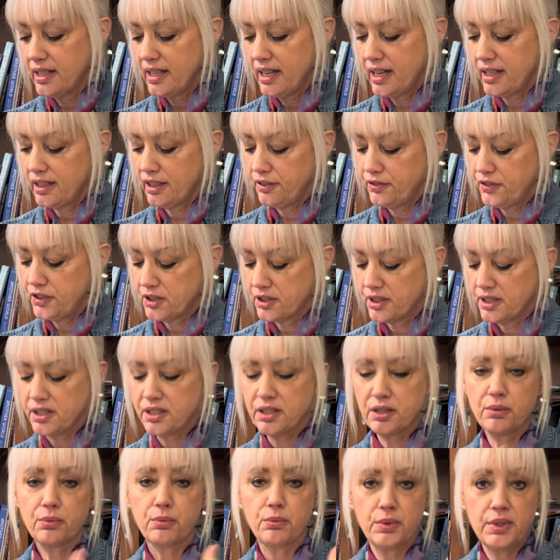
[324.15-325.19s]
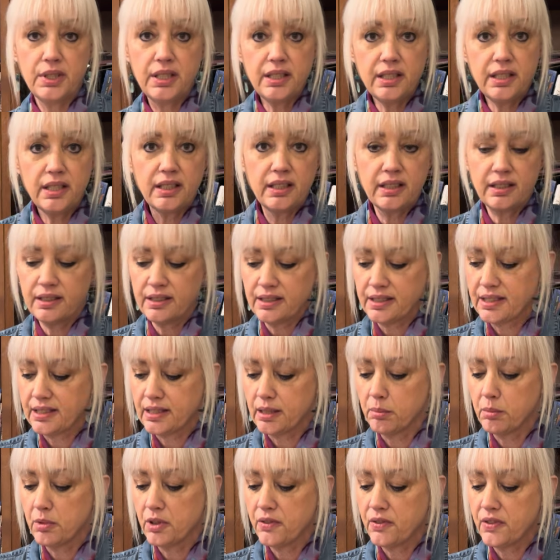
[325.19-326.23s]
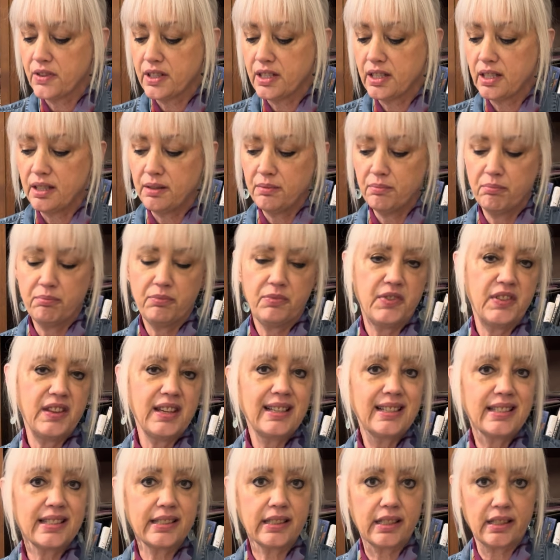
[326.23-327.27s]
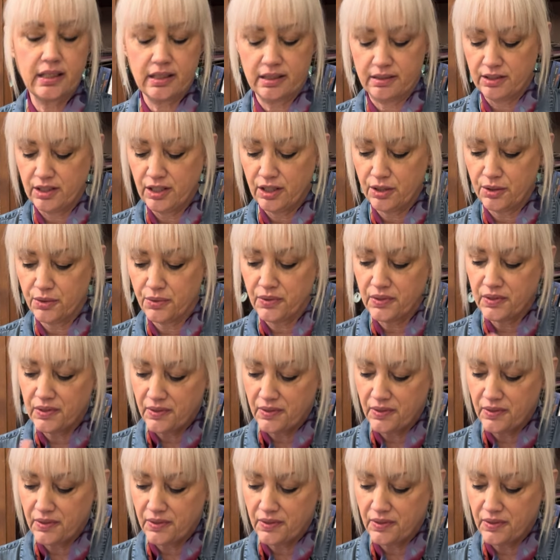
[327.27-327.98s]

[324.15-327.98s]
and if you're into reading some of the things that, you know,